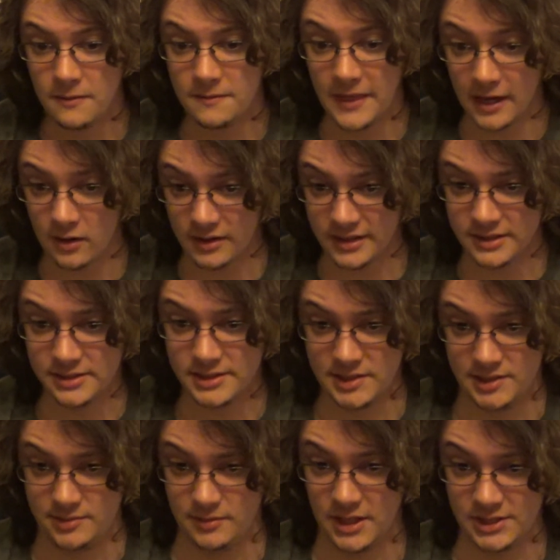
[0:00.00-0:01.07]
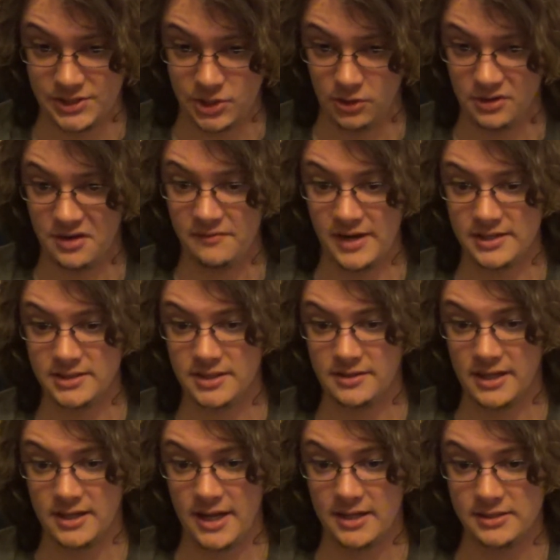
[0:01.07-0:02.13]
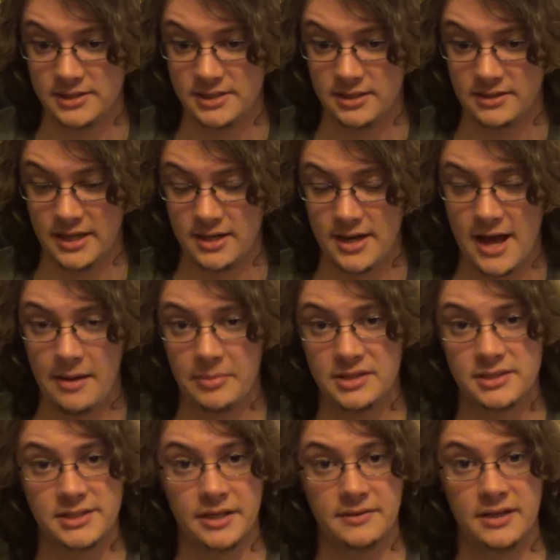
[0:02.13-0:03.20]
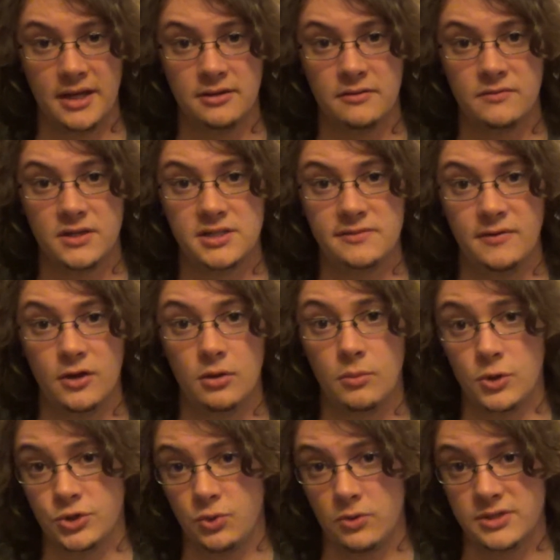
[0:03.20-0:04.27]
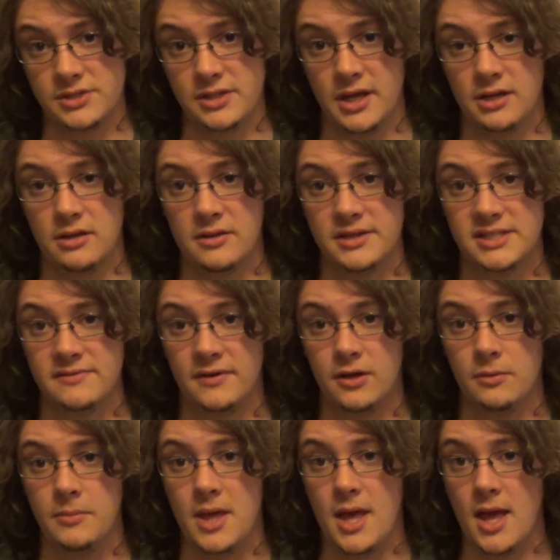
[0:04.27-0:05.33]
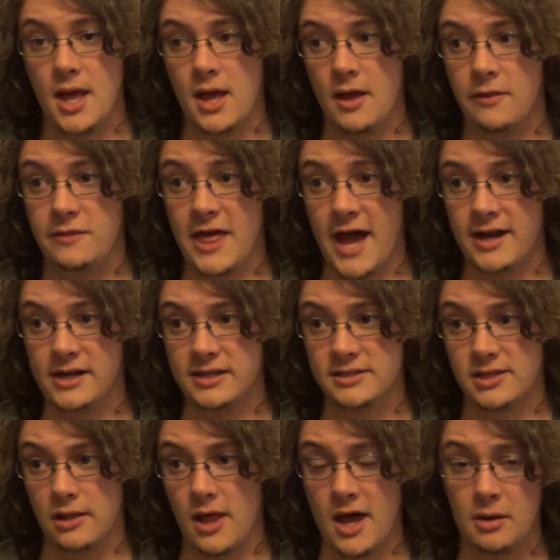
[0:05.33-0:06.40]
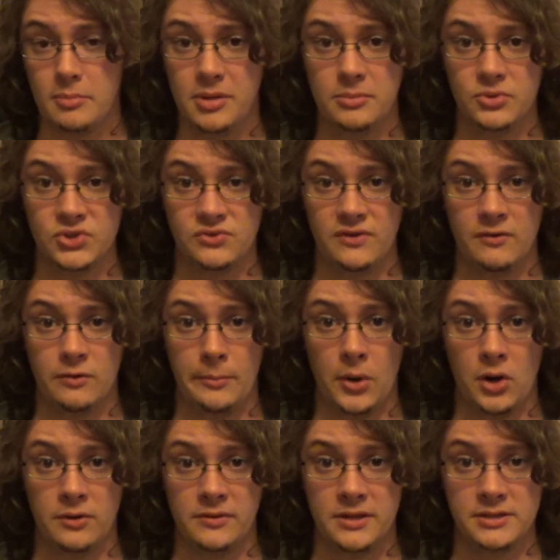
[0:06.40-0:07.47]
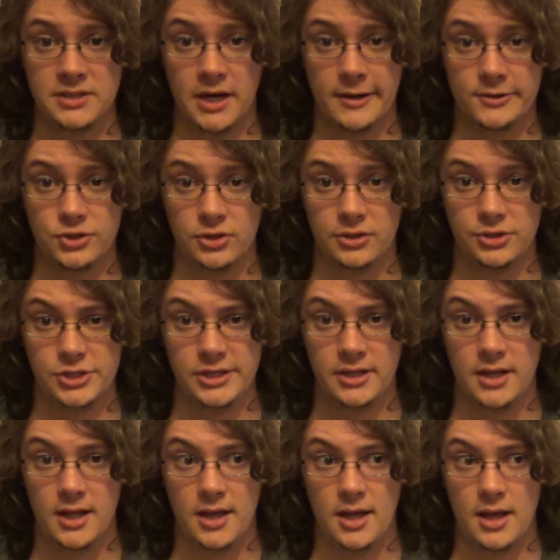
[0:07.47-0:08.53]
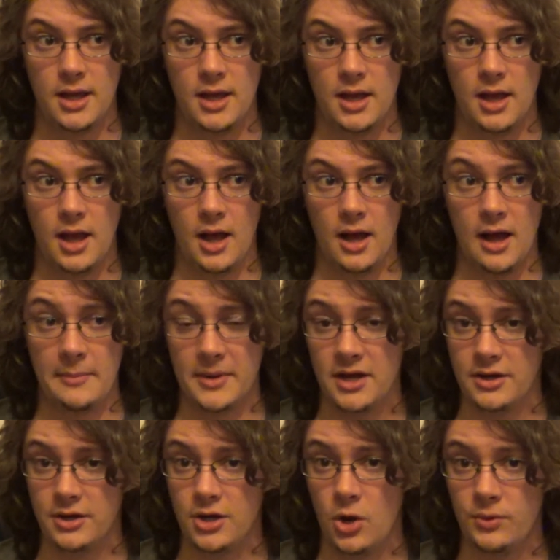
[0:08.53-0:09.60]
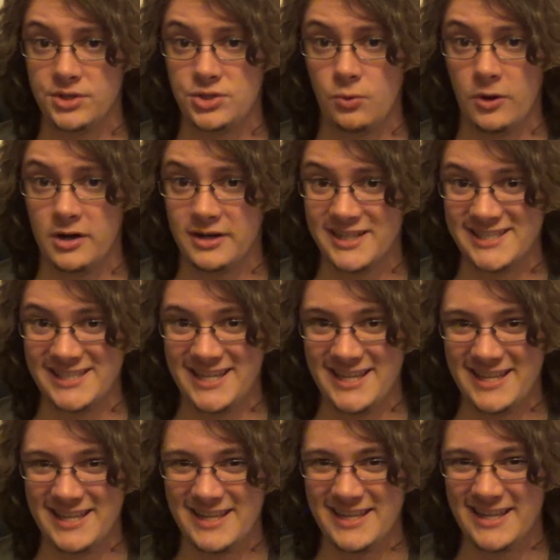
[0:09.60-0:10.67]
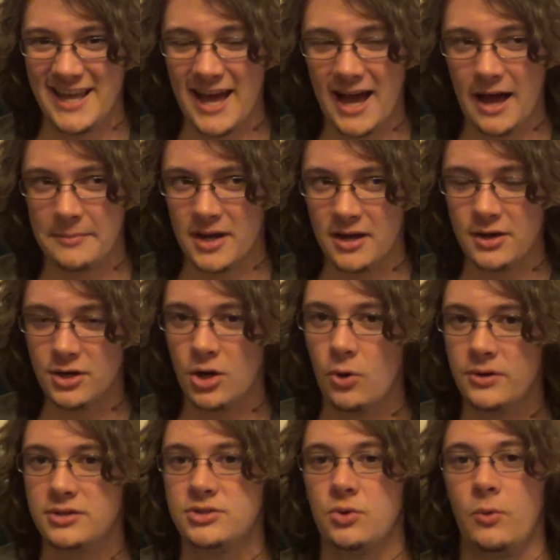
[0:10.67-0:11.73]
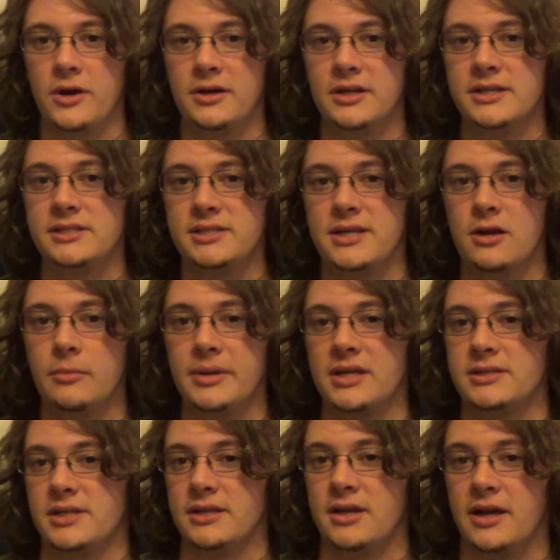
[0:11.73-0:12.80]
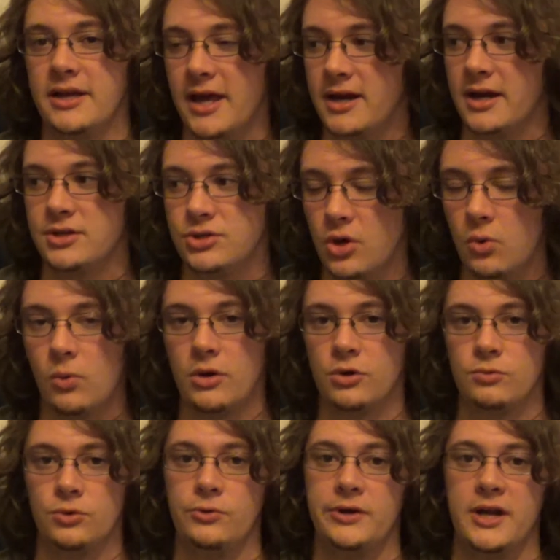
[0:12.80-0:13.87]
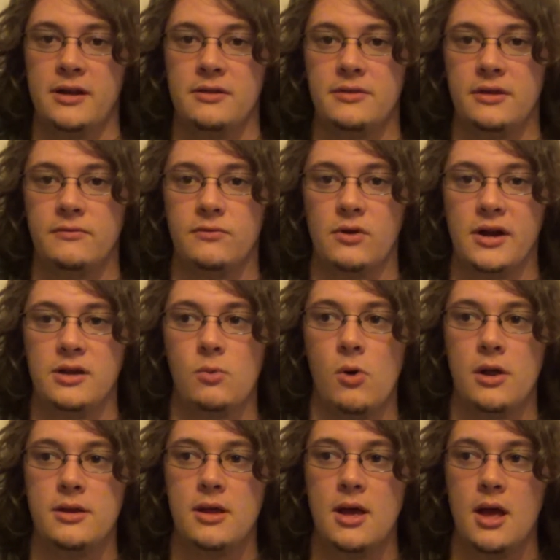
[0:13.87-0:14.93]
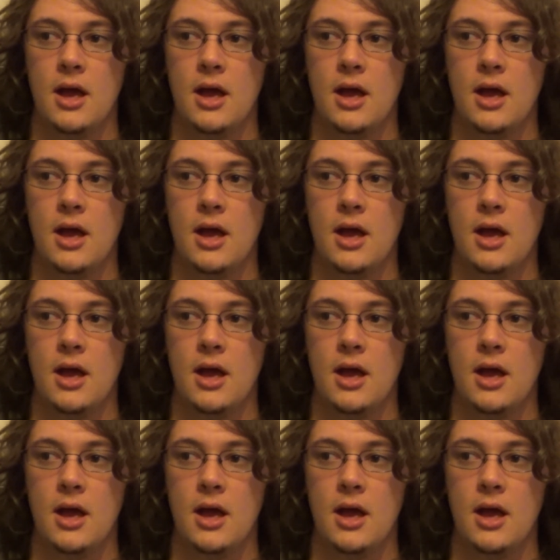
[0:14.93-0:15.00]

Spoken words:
there is a certain event that happens at the end of this film or towards the end of this film that is a lot of people's favorite part of the entire trilogy. I'm not going to go into what it is yet. I'm not going to go into what it is here because I don't want to ruin anything for anyone.